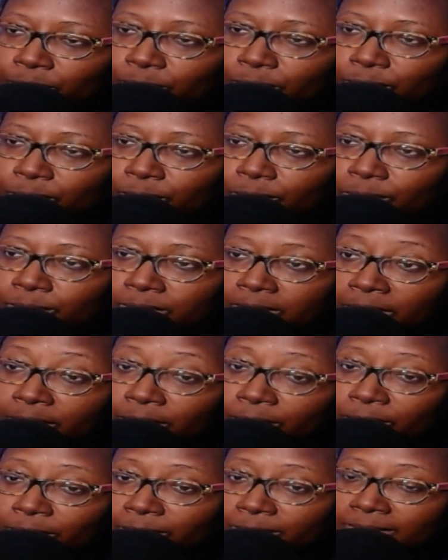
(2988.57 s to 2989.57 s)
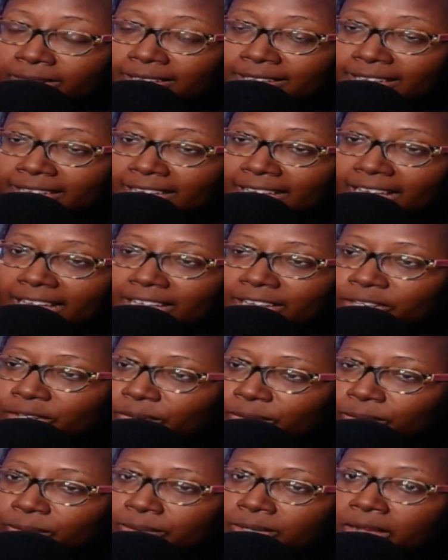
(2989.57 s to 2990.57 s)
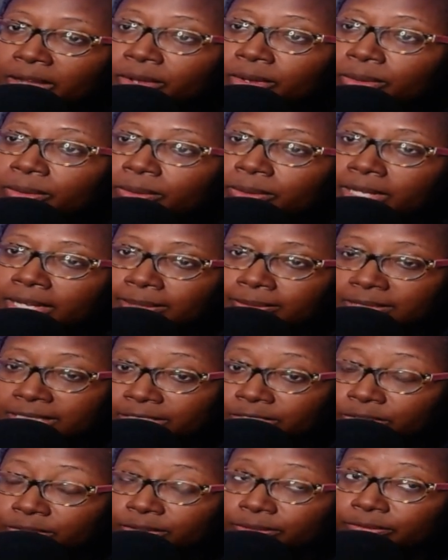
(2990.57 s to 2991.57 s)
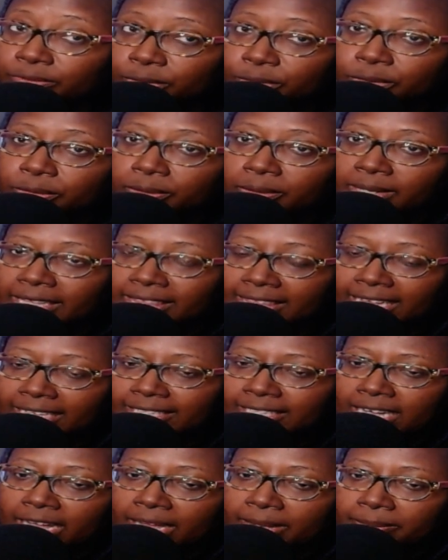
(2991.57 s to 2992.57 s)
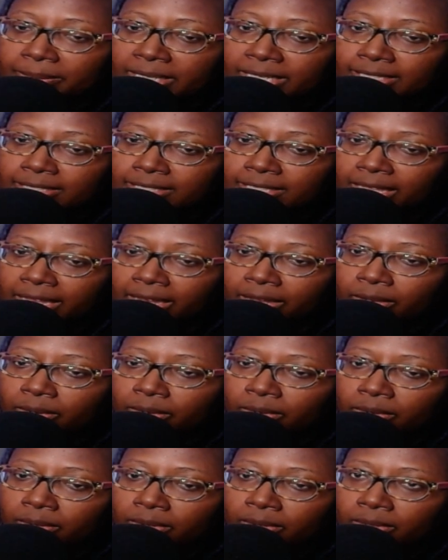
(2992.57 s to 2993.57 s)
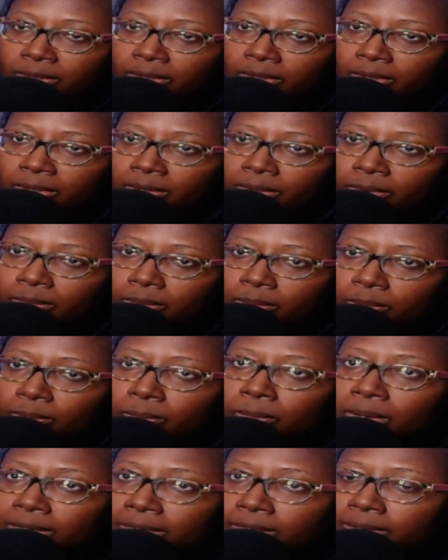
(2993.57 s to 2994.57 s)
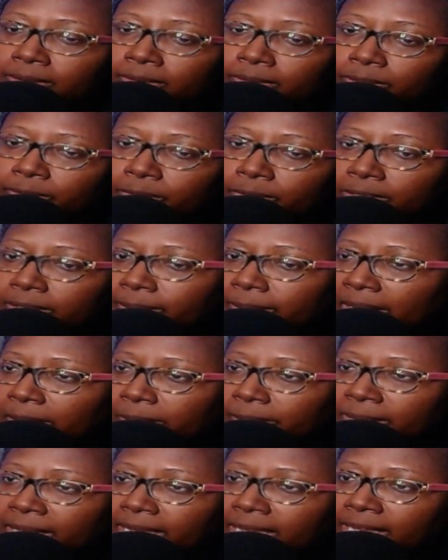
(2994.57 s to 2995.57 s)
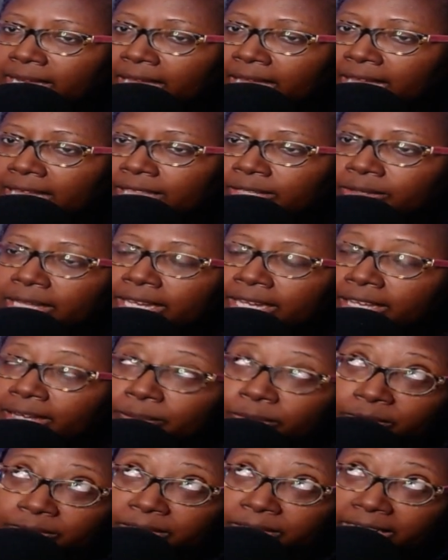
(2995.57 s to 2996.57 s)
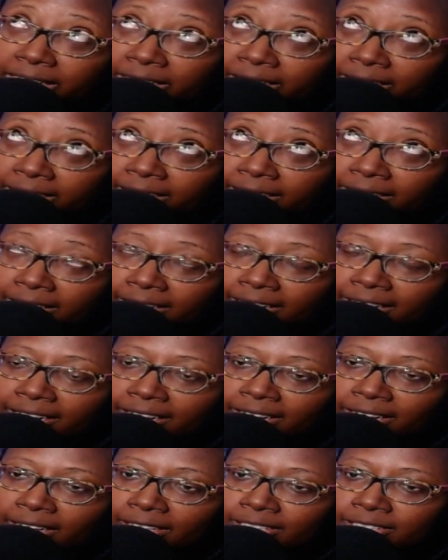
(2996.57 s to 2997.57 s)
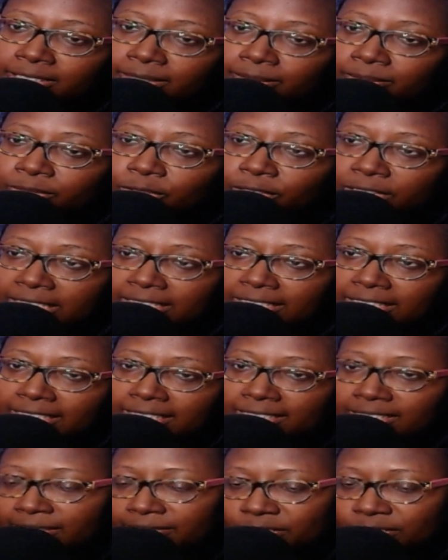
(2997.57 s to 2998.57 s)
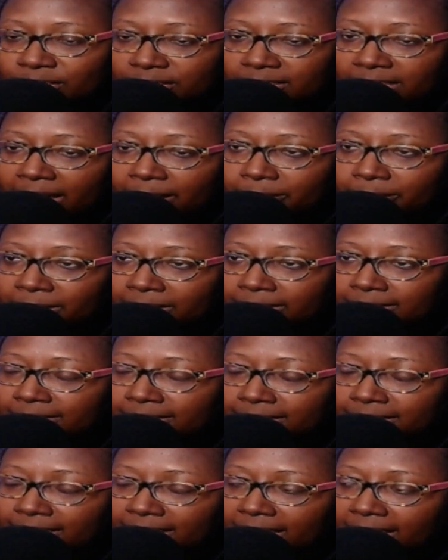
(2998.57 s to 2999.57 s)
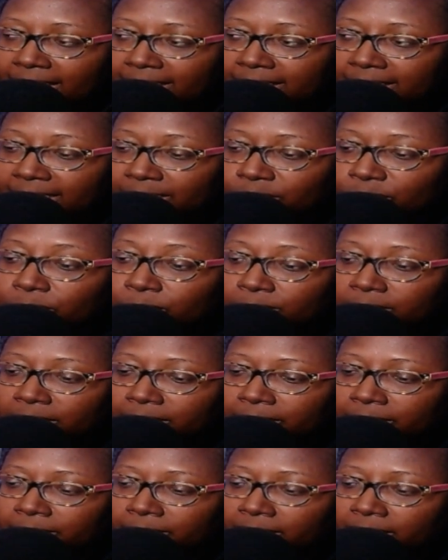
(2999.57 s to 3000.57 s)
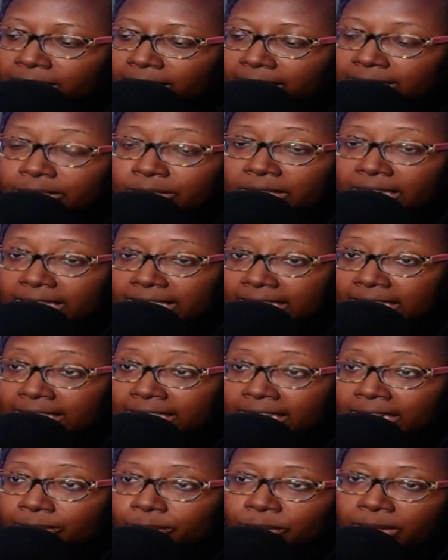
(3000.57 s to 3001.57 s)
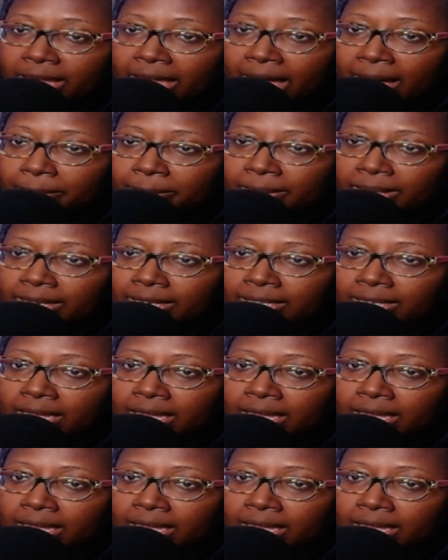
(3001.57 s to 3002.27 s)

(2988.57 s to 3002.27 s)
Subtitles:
Eun Ho? And Eun Ho comes into the funeral at that time and he's like, what about me? And they're like, come over here. Some crazy stuff just happened. And they told him, and they're like telling him what happened.